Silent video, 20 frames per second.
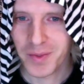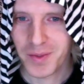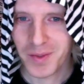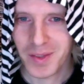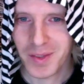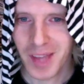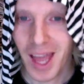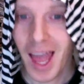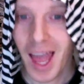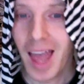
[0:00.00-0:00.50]

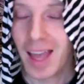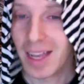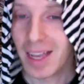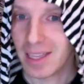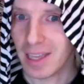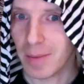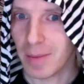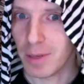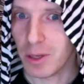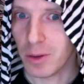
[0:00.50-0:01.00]
Because
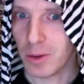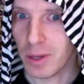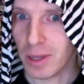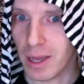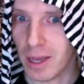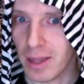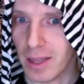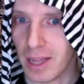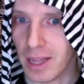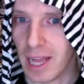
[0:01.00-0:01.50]
I've been doing
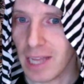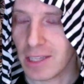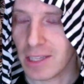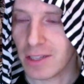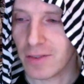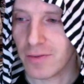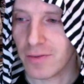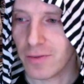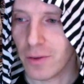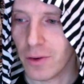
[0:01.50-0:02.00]
that the last
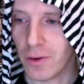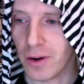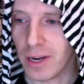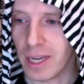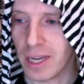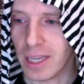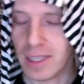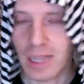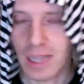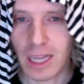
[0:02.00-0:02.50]
4
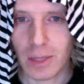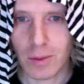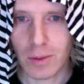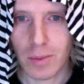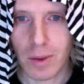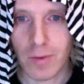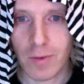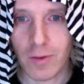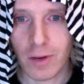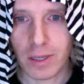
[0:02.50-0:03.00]
days, and that's why
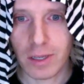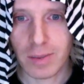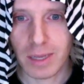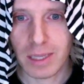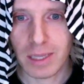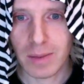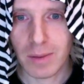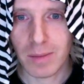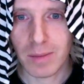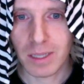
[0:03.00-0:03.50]
my voice might
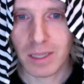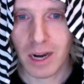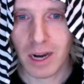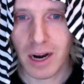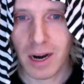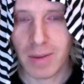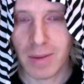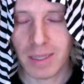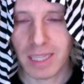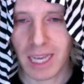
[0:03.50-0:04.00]
seem a bit tired.
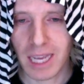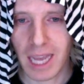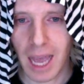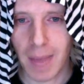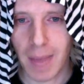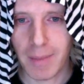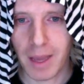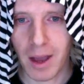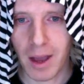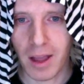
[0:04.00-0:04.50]
I've been saying
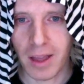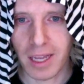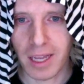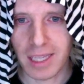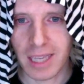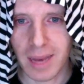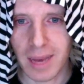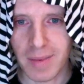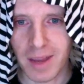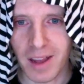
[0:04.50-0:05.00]
happy holidays
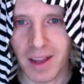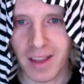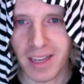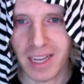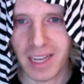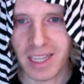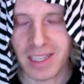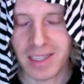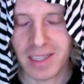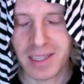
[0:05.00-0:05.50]

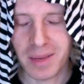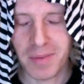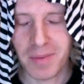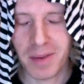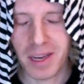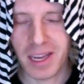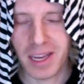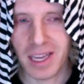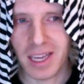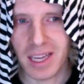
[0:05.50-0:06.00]
to
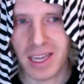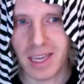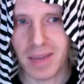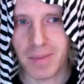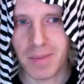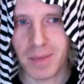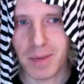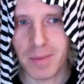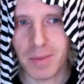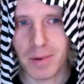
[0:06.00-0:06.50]
somebody and
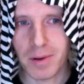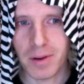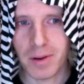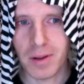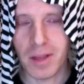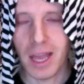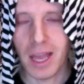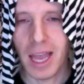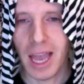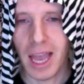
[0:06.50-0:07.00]

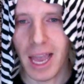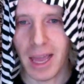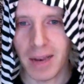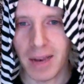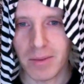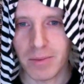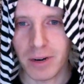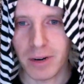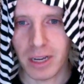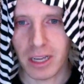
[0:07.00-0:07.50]
people,
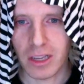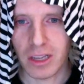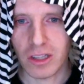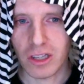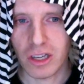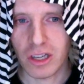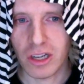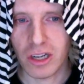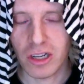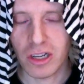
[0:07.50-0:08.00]
and bringing
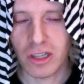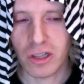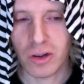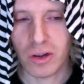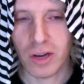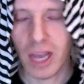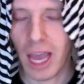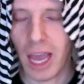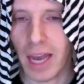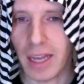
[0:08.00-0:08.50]
cheer and
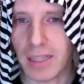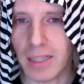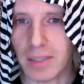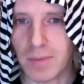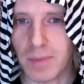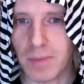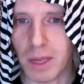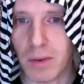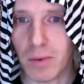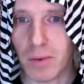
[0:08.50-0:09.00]
joy, and it's
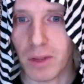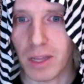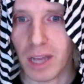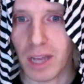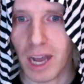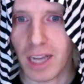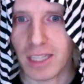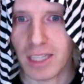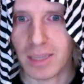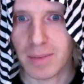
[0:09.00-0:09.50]
been really
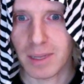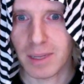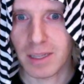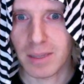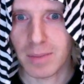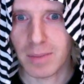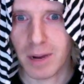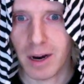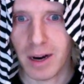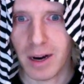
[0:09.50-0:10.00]
awesome and
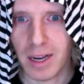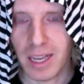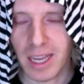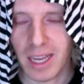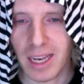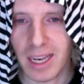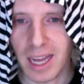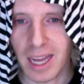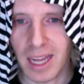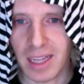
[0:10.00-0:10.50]
inspiring,
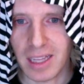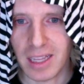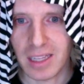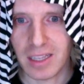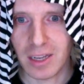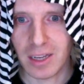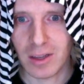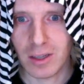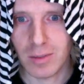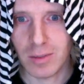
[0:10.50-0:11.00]
and it
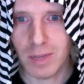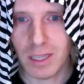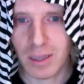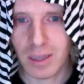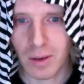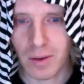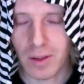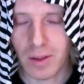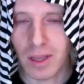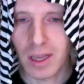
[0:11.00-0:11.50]
continues to be so.